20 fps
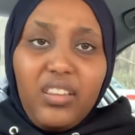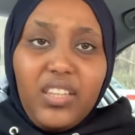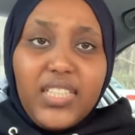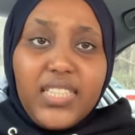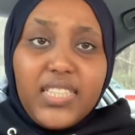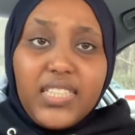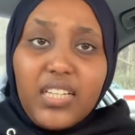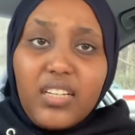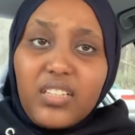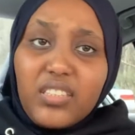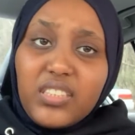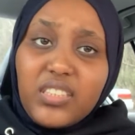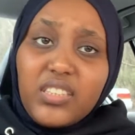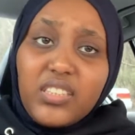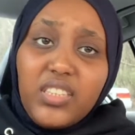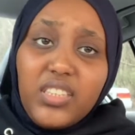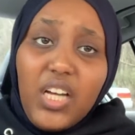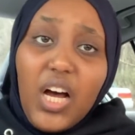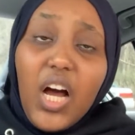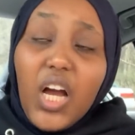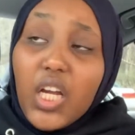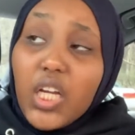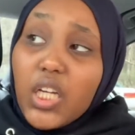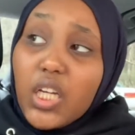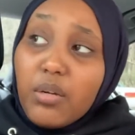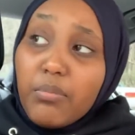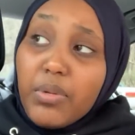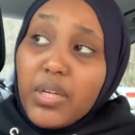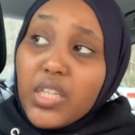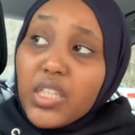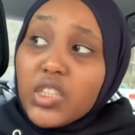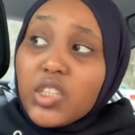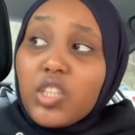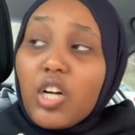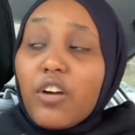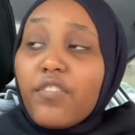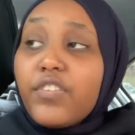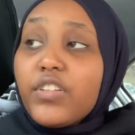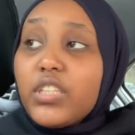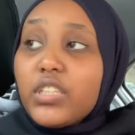This is gonna suck. Being in this
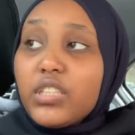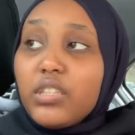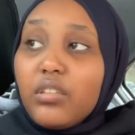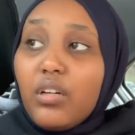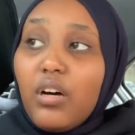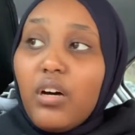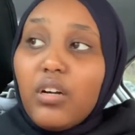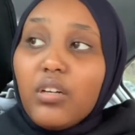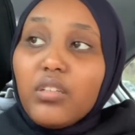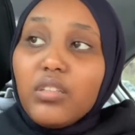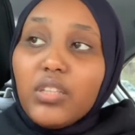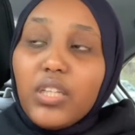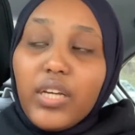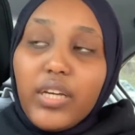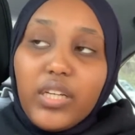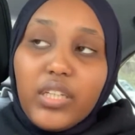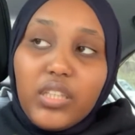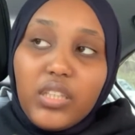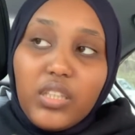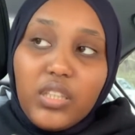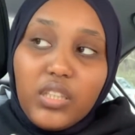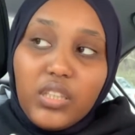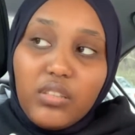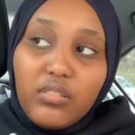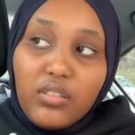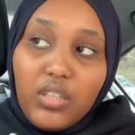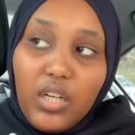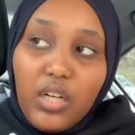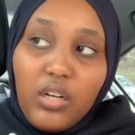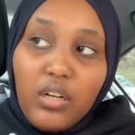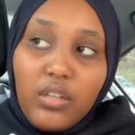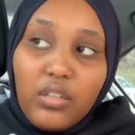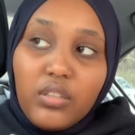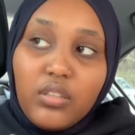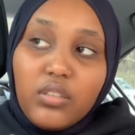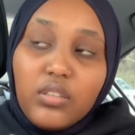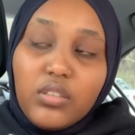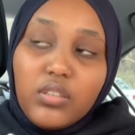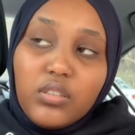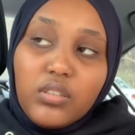car for this long, like, oh God.
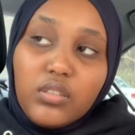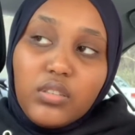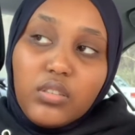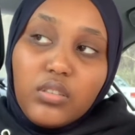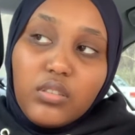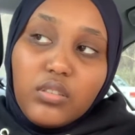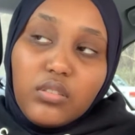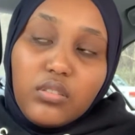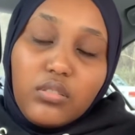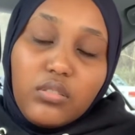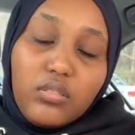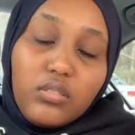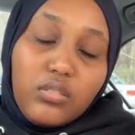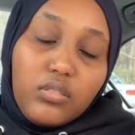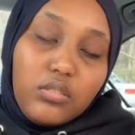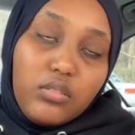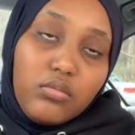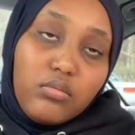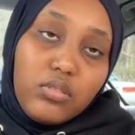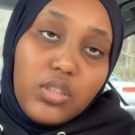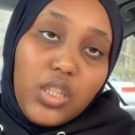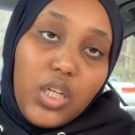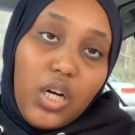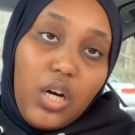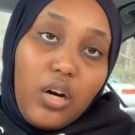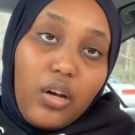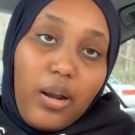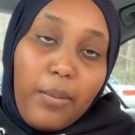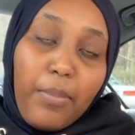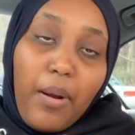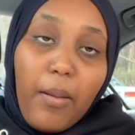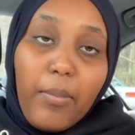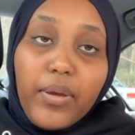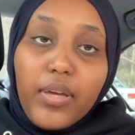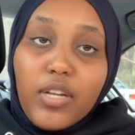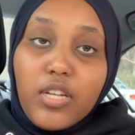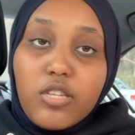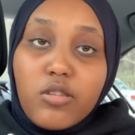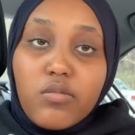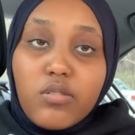Oh God. I'm probably
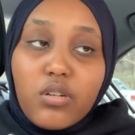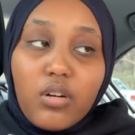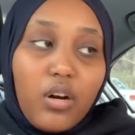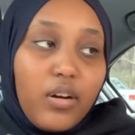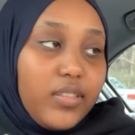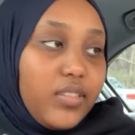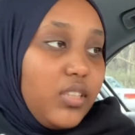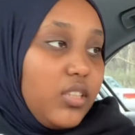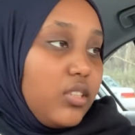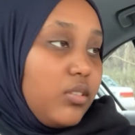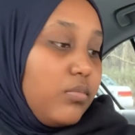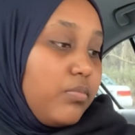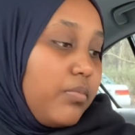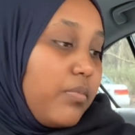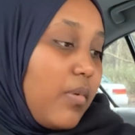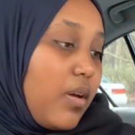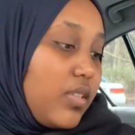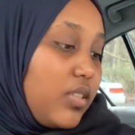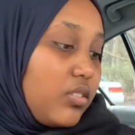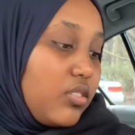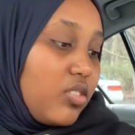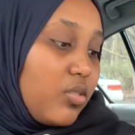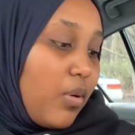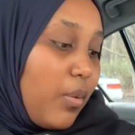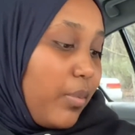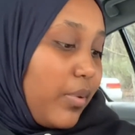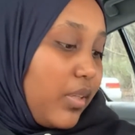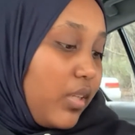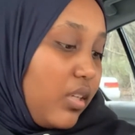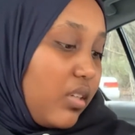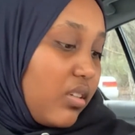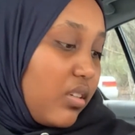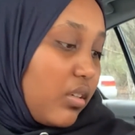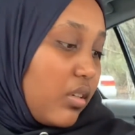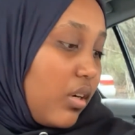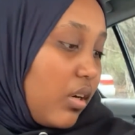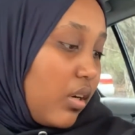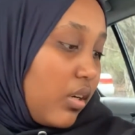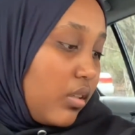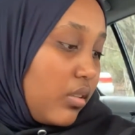gonna switch cars because my sister probably needs her
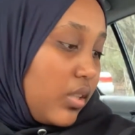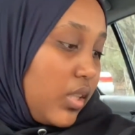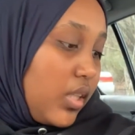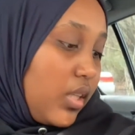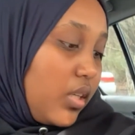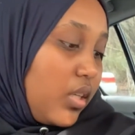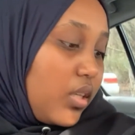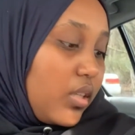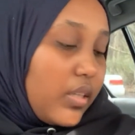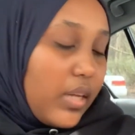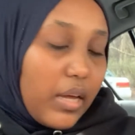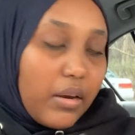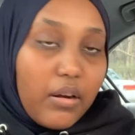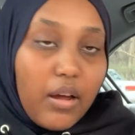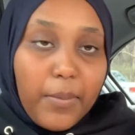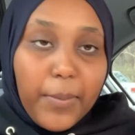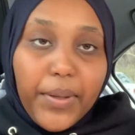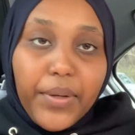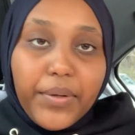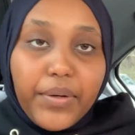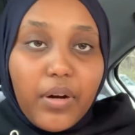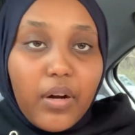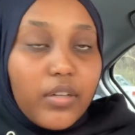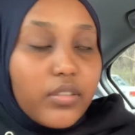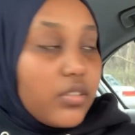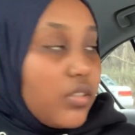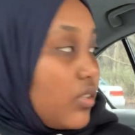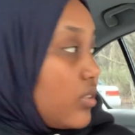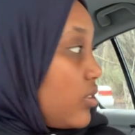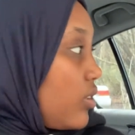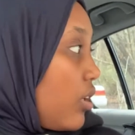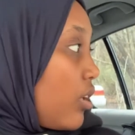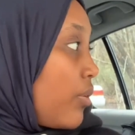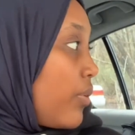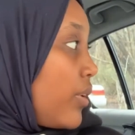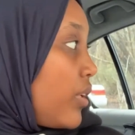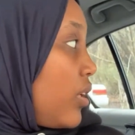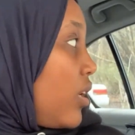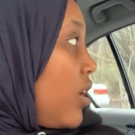car. Yeah, I don't have my own car, so that's awkward.